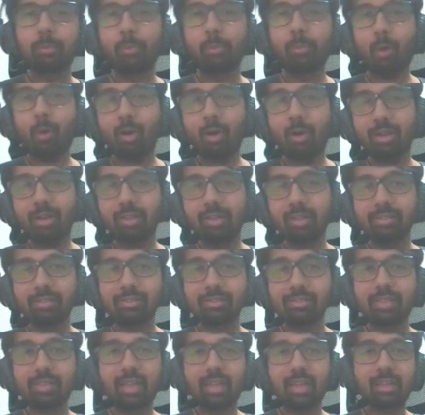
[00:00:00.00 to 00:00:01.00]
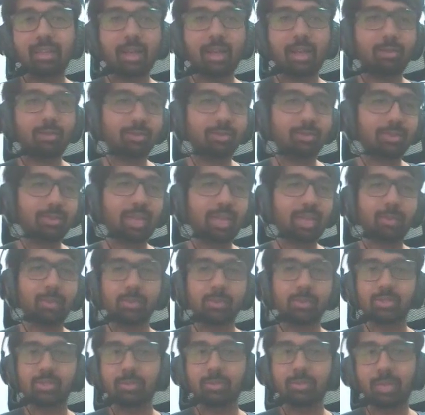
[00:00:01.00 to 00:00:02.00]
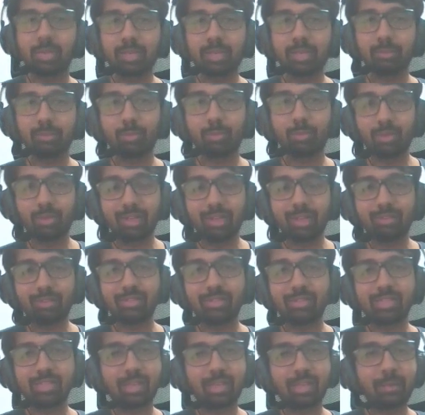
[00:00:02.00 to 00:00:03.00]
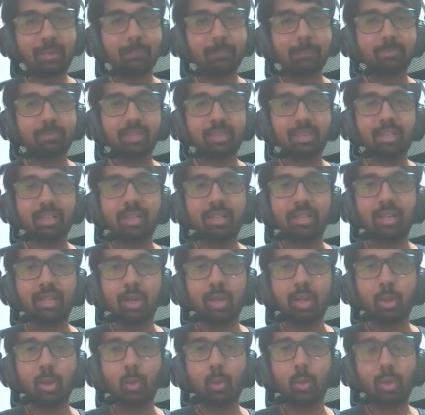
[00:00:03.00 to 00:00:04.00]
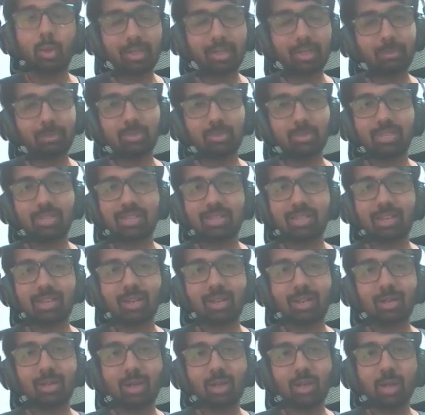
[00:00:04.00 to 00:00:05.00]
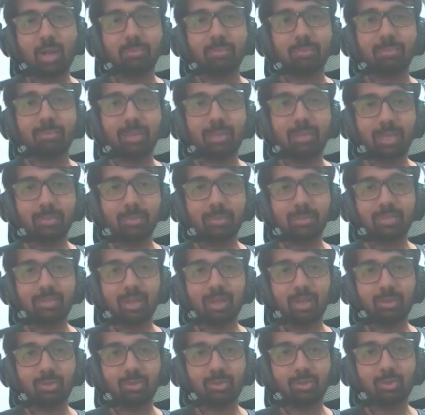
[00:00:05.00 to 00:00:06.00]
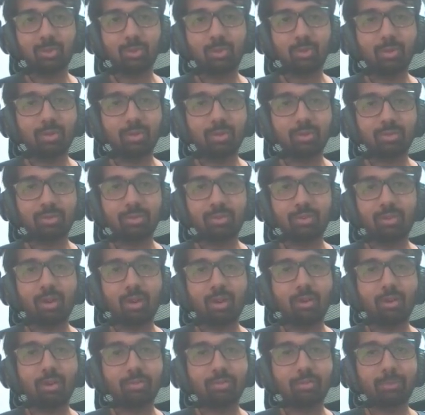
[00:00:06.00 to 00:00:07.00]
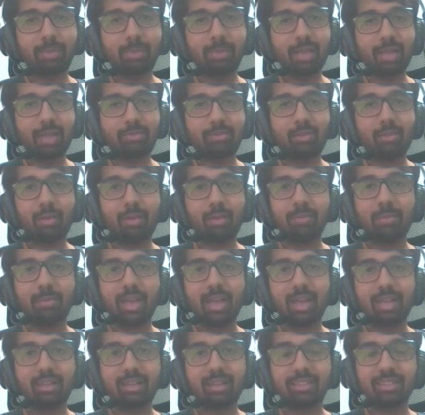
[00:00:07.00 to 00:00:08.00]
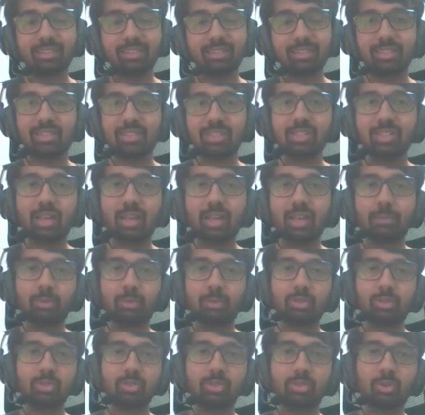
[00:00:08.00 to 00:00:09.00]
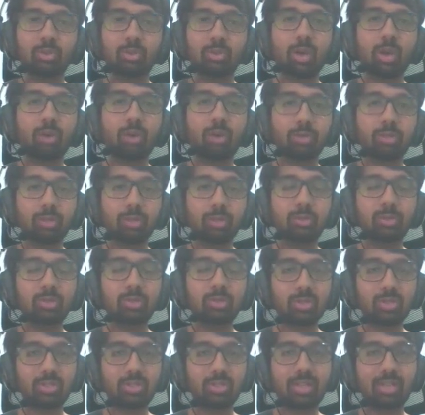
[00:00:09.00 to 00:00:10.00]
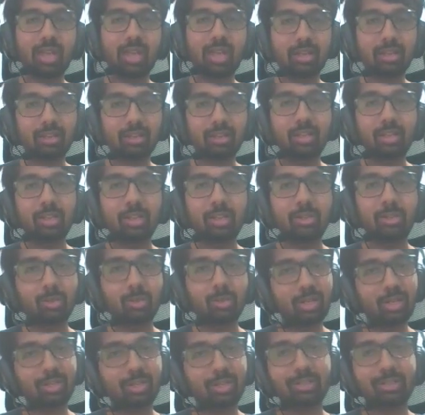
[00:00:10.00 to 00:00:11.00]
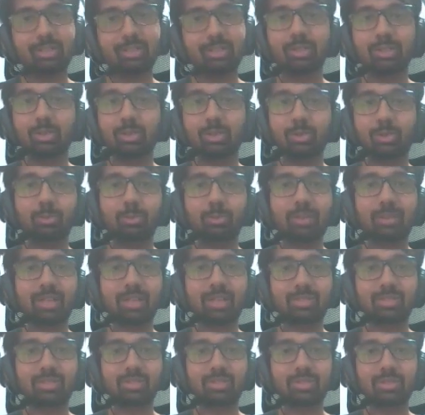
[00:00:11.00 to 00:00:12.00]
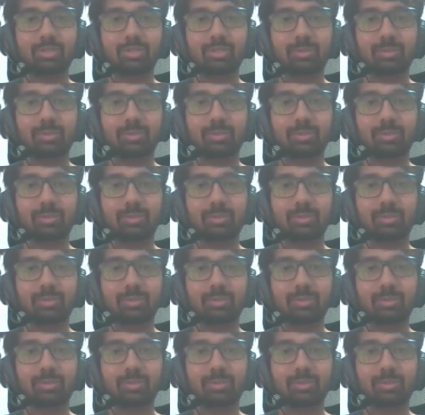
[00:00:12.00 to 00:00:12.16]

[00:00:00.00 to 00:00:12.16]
points, and countdown timers to make it more interesting? Welcome to Chesslang.com. My name is Arun, co-founder of the platform, and in this session I'm going to show you how to use Chesslang to conduct your group classes.